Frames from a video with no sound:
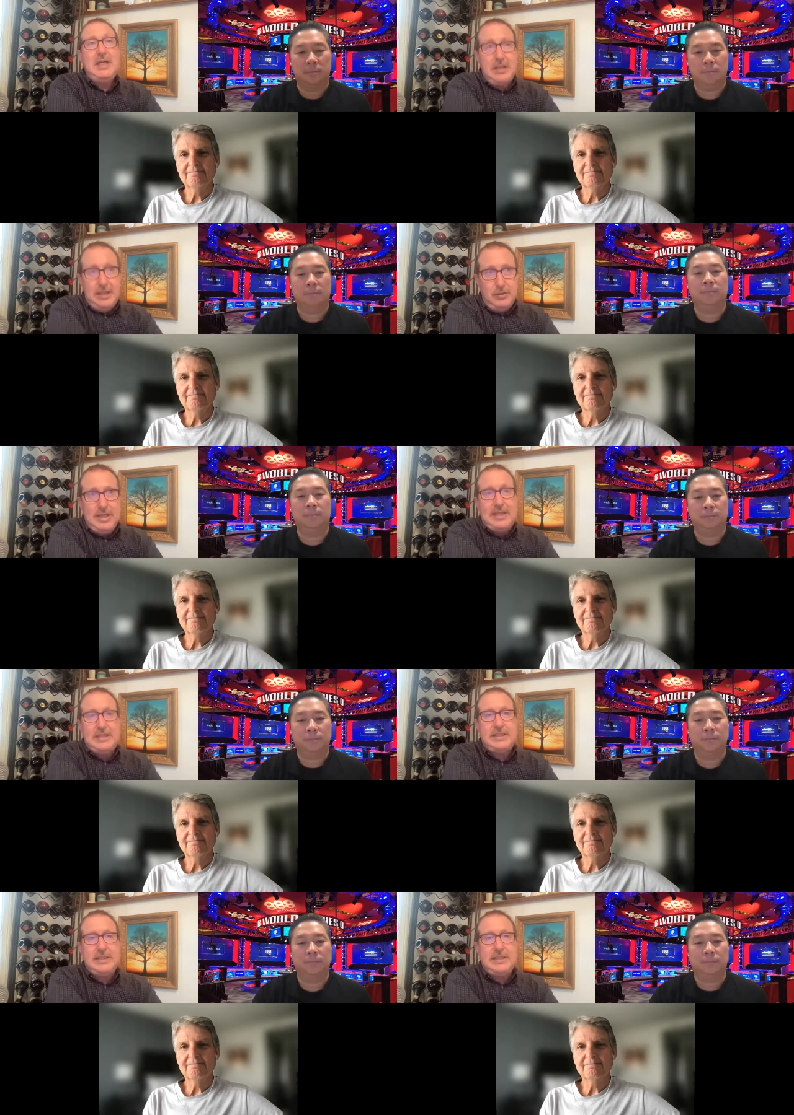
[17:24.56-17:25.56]
Speaker 1: they'll get
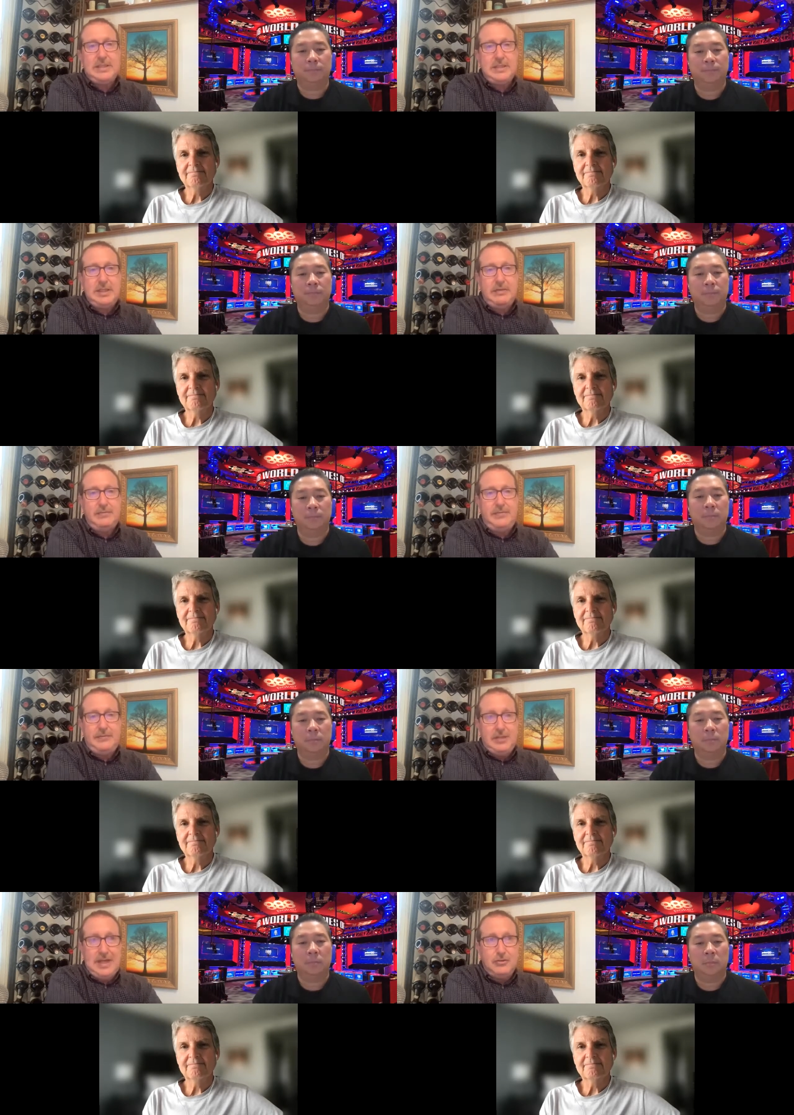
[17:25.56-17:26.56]
uh, you know
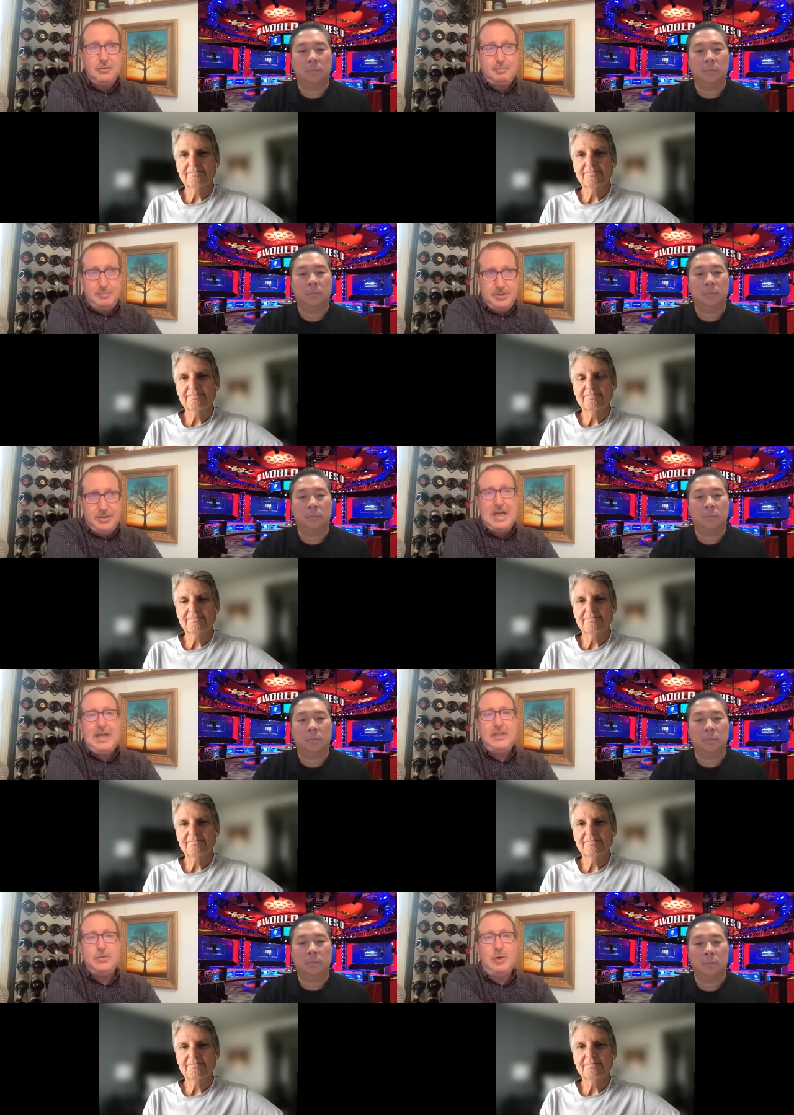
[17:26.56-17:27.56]
fifty dollars a shot
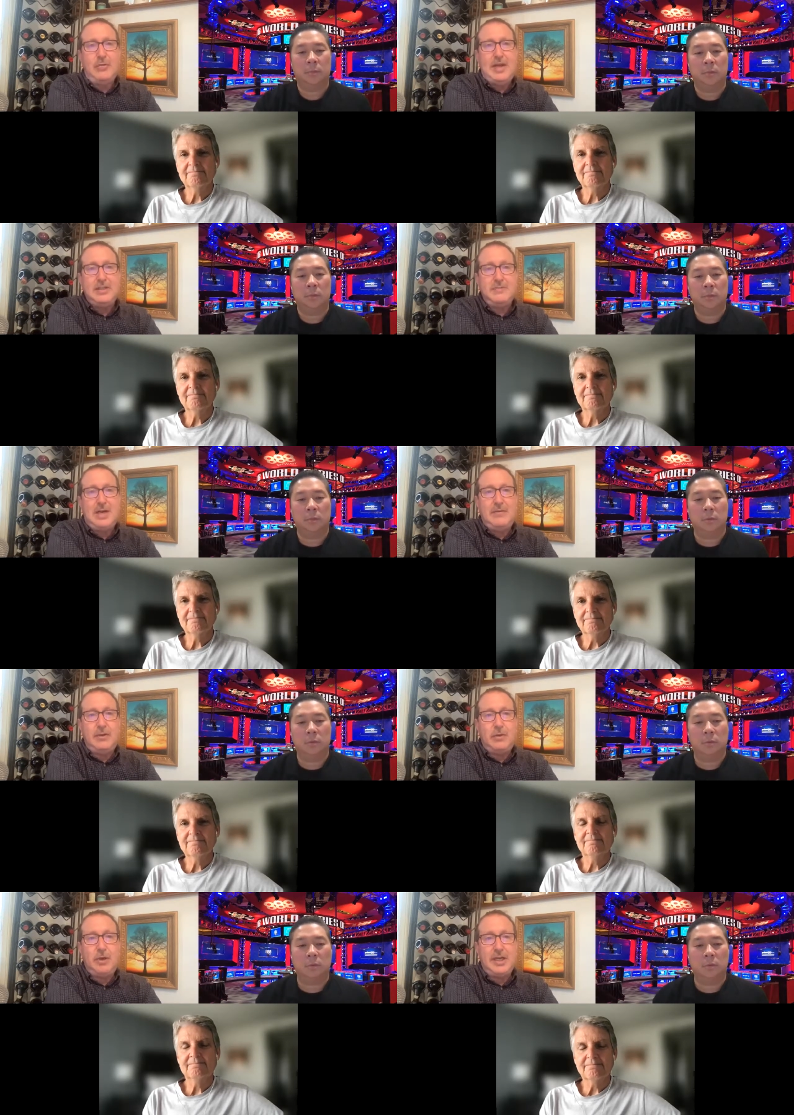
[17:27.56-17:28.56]
and twelve thousand five
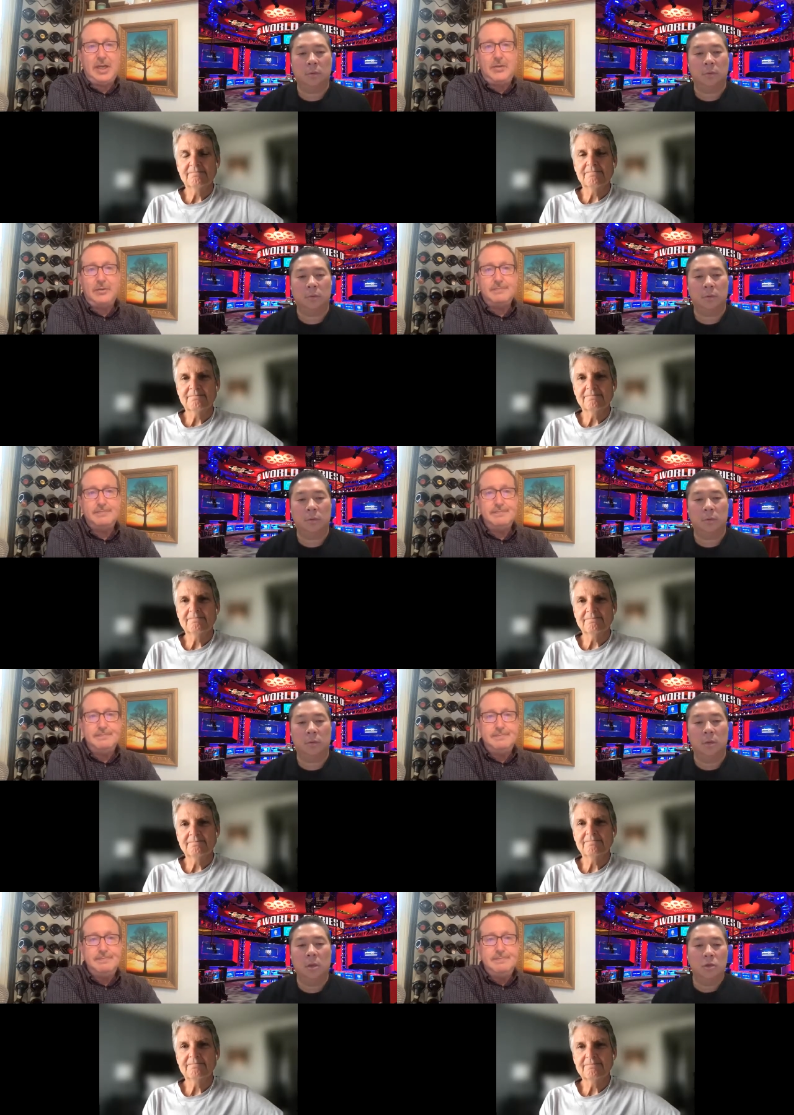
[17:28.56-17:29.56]
hundred altogether.
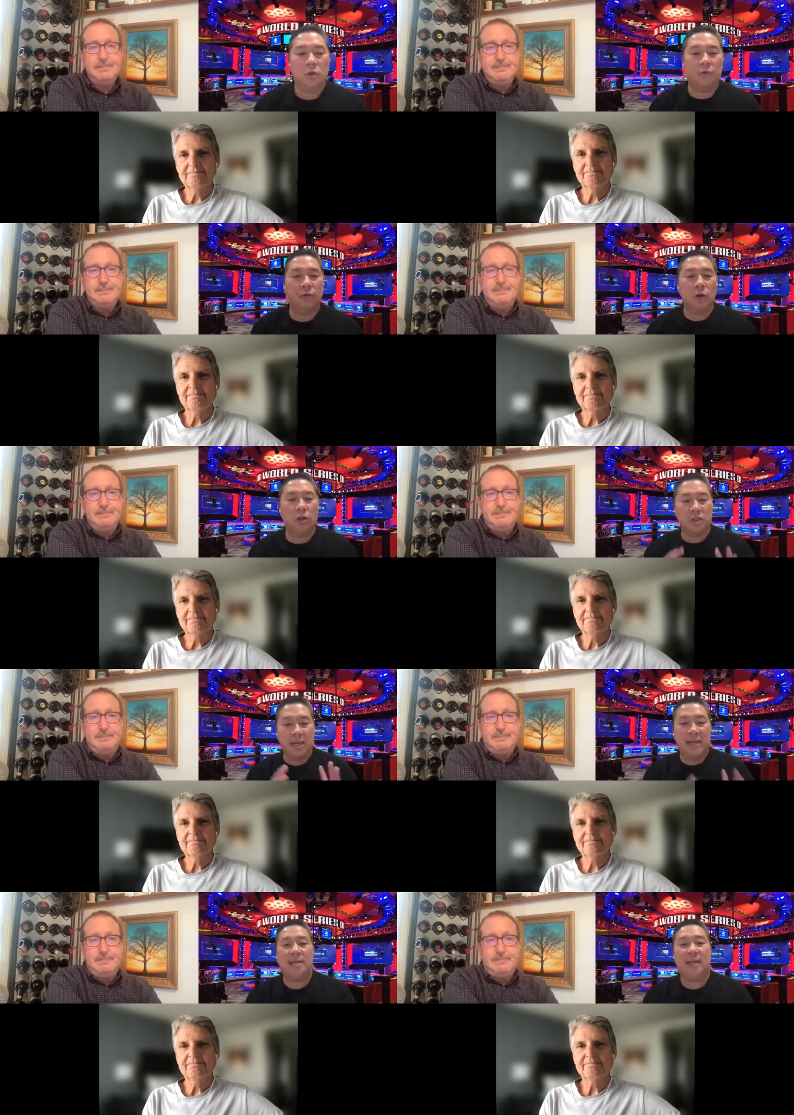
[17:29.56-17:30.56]
Speaker 2: So if you go to
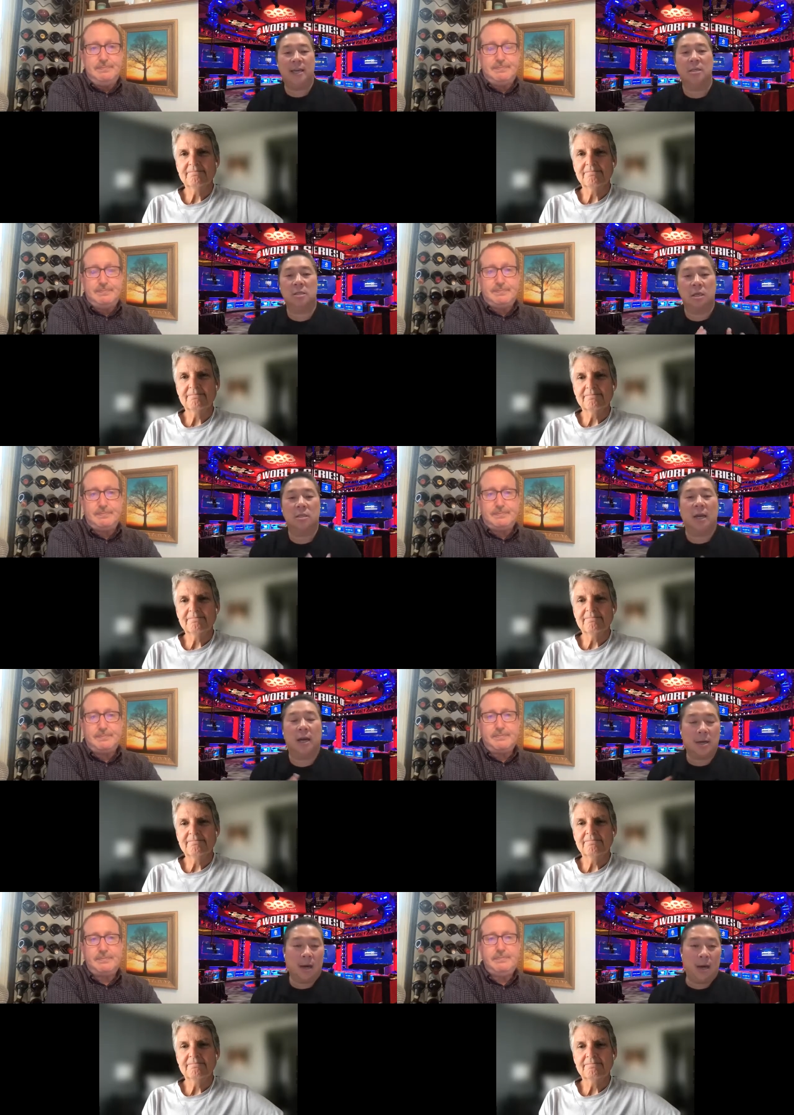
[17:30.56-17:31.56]

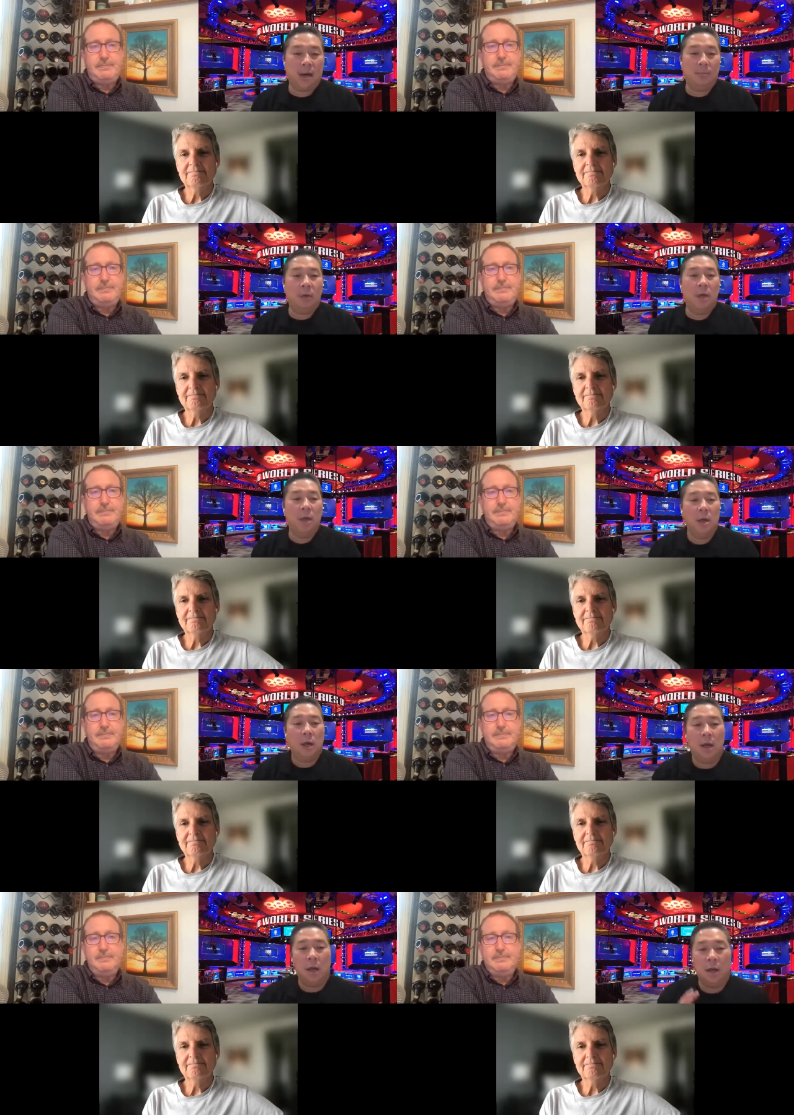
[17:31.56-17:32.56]
stakekings.com
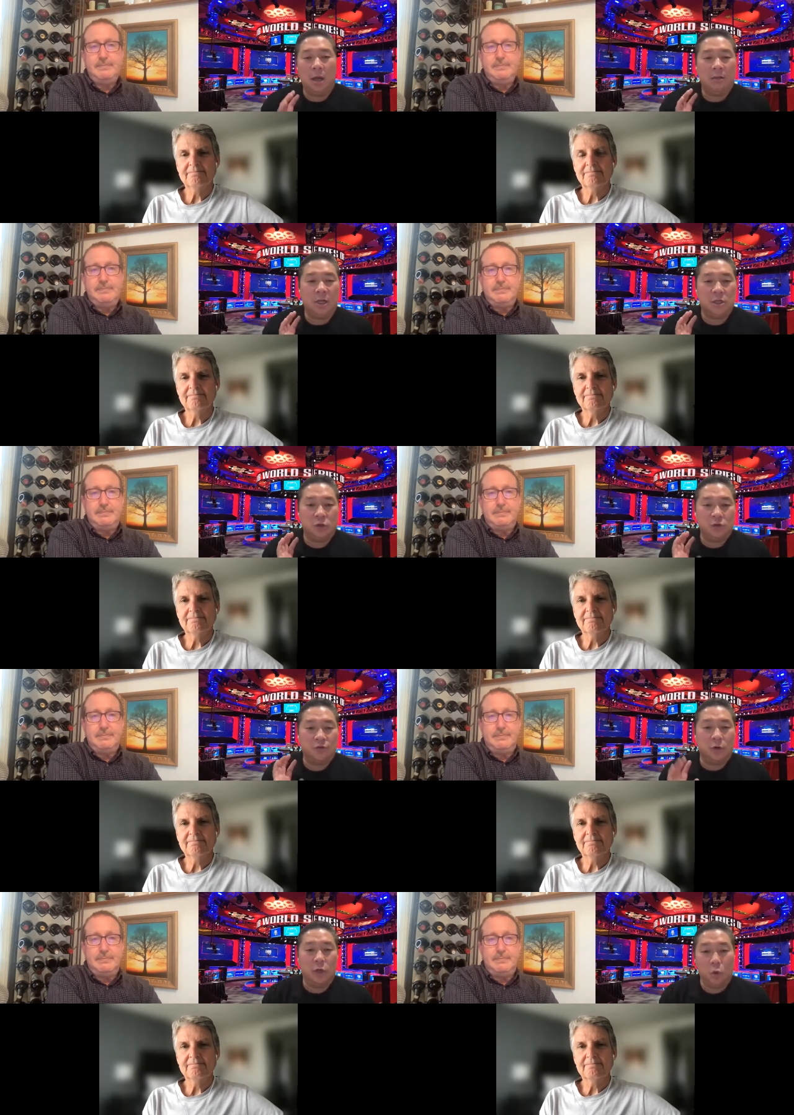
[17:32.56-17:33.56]
uh, and they search
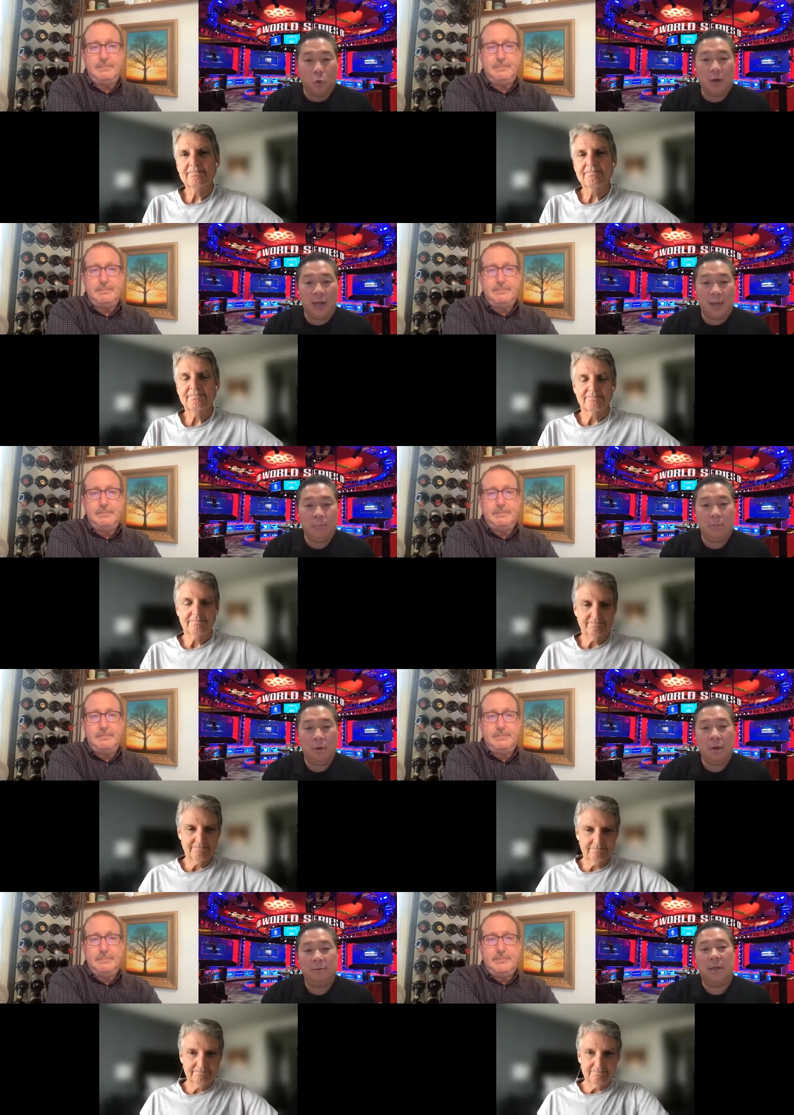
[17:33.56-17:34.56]
for your name, and